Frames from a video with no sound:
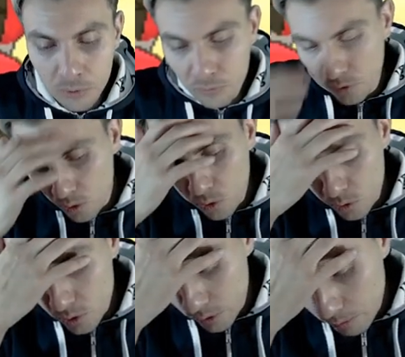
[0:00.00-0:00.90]
for
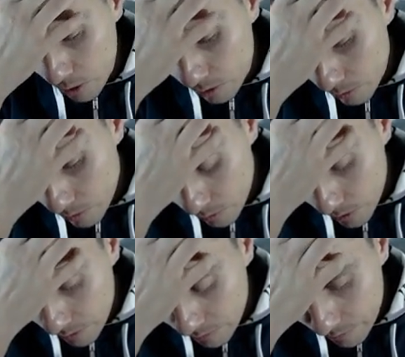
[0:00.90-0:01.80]
Togedemaru
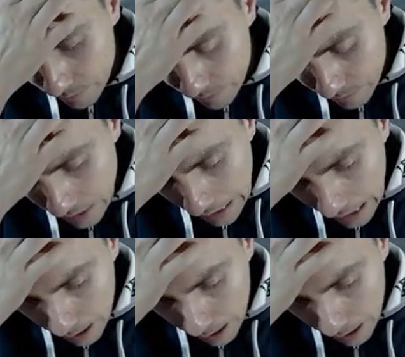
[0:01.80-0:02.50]
with a Flare